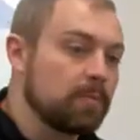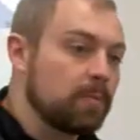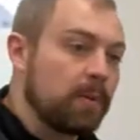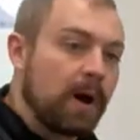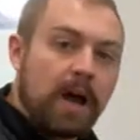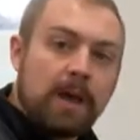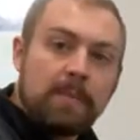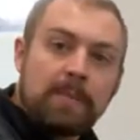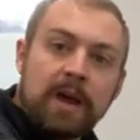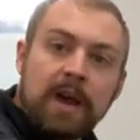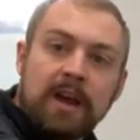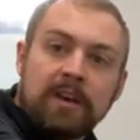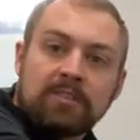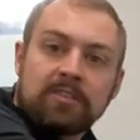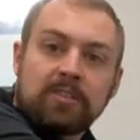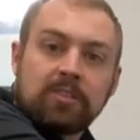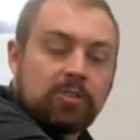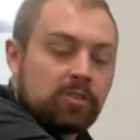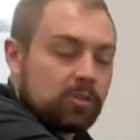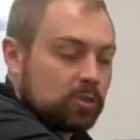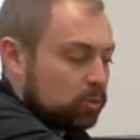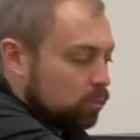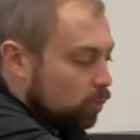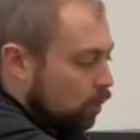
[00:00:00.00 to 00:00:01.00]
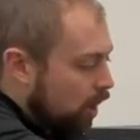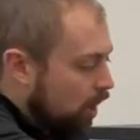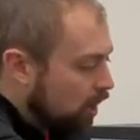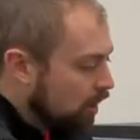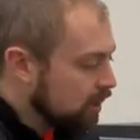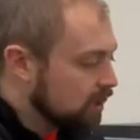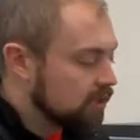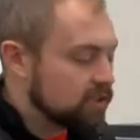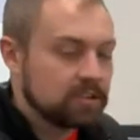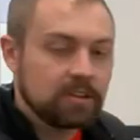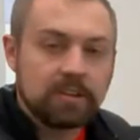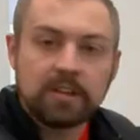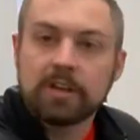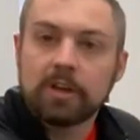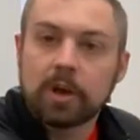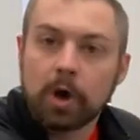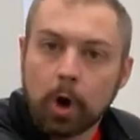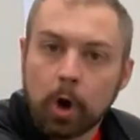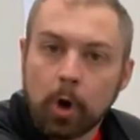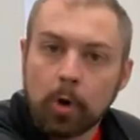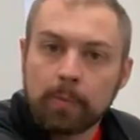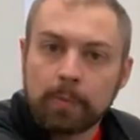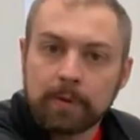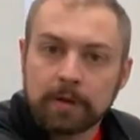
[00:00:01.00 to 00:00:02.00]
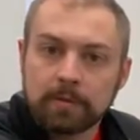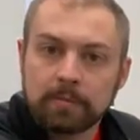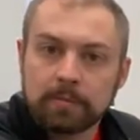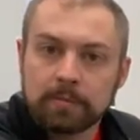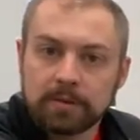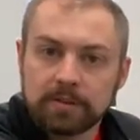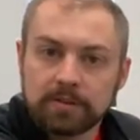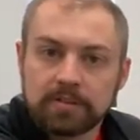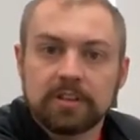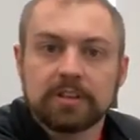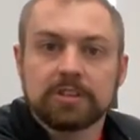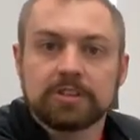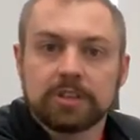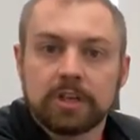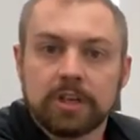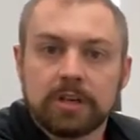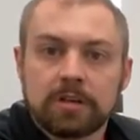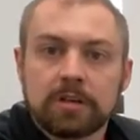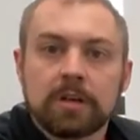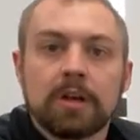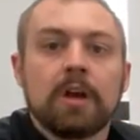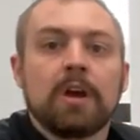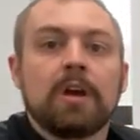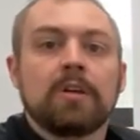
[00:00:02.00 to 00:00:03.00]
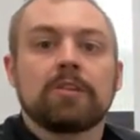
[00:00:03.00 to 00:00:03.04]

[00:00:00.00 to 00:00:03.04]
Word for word: the bypass is swung into the open position,